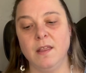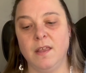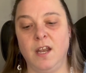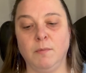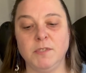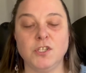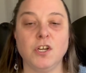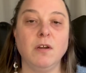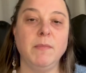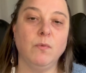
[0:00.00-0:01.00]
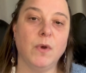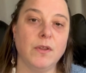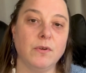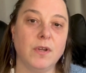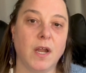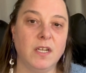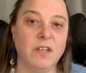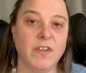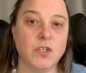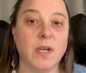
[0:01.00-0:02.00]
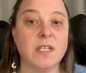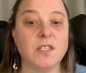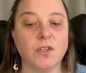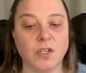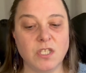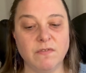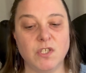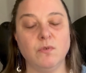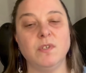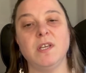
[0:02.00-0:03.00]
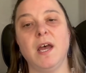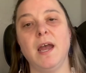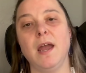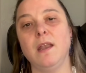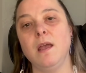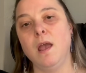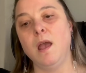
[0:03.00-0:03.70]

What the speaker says: that help determine whether or not an individual has thoughts of suicide,